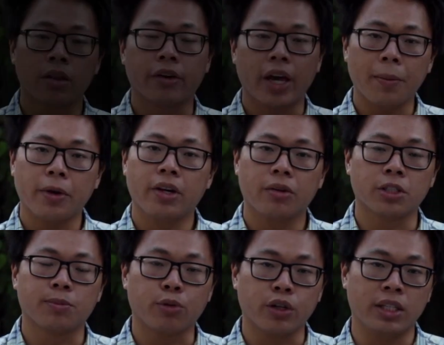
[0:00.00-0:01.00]
The camera here
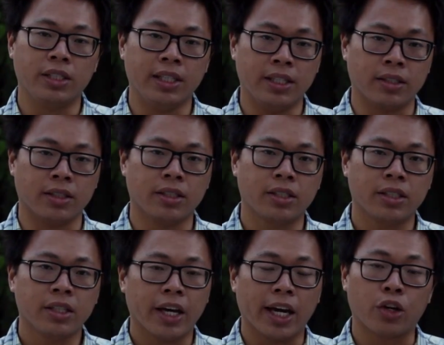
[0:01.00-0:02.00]
is pretty decent.
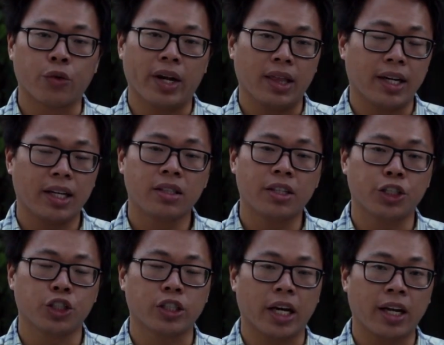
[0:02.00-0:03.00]
In great lighting
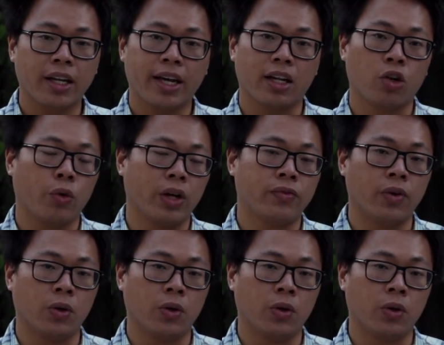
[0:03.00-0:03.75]
conditions, I can get great